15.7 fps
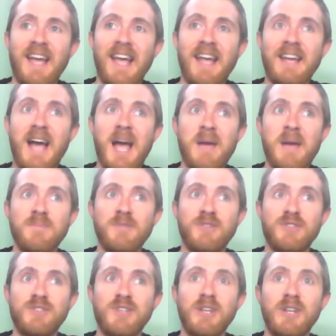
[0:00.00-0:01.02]
and I'm
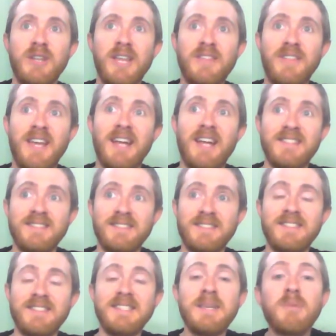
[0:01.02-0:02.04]
just gonna let that
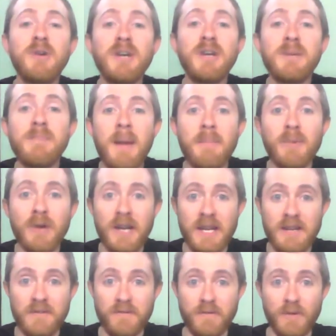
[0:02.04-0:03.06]
simmer in my
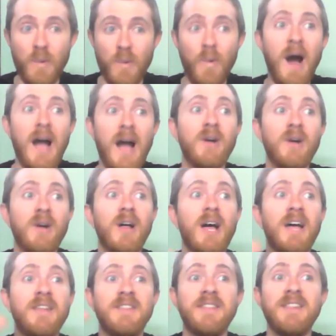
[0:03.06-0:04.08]
brain for a while
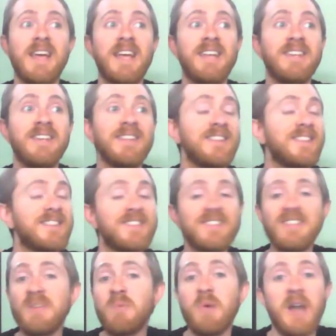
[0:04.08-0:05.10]
and then
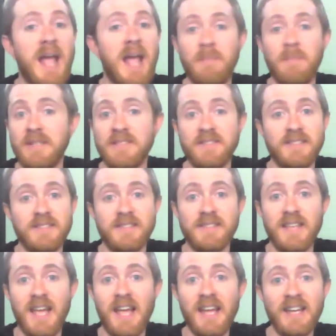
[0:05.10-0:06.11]
see what
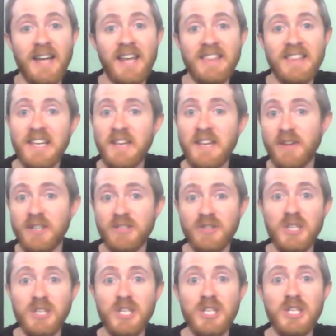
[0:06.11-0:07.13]
happens. And I think
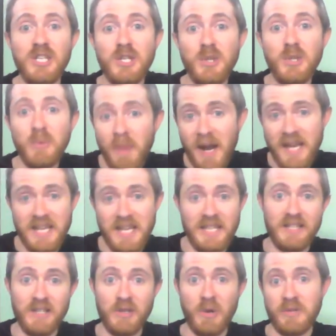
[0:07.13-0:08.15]
eventually you
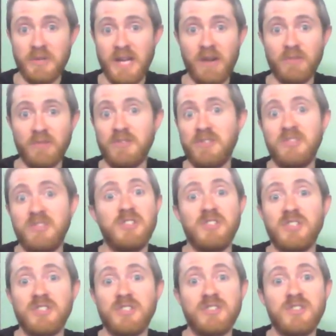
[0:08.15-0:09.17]
might go down to
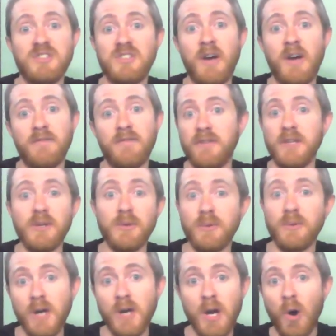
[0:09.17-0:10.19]
just a
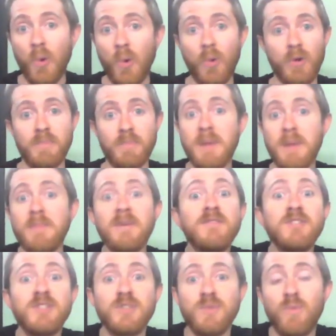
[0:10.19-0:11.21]
few, or maybe
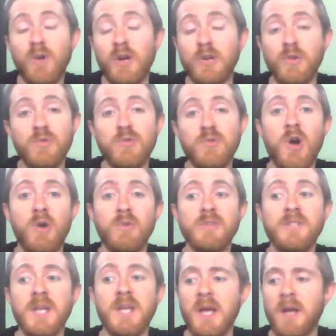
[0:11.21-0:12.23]
even just 1, who
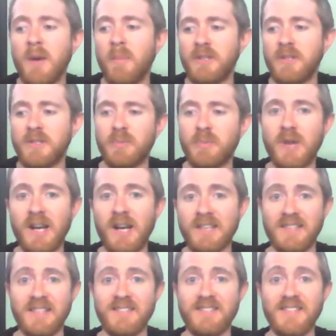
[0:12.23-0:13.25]
knows. But it's a
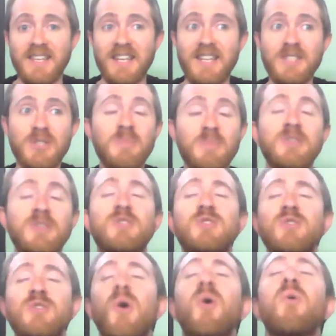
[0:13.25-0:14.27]
process. Like, it took me
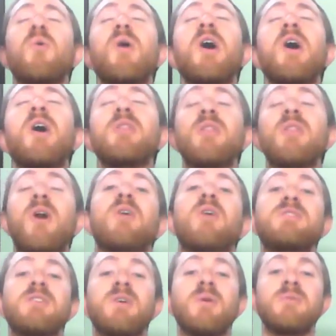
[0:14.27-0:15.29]
so
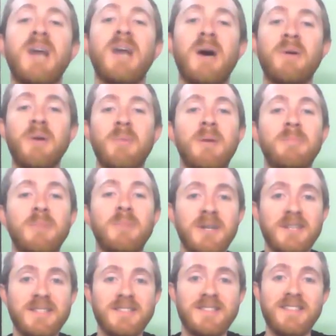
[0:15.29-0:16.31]
long to go down on my
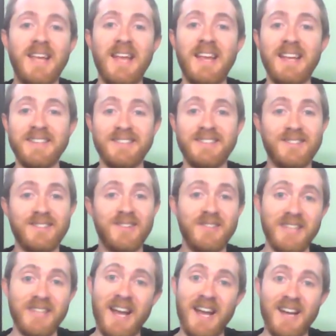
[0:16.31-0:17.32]
books, and so
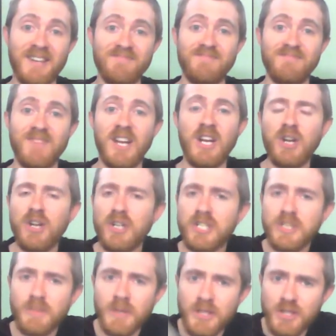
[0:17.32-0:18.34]
yeah,
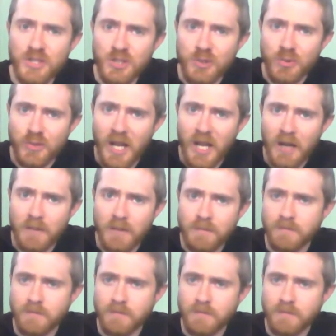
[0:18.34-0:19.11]
encouragement to ya.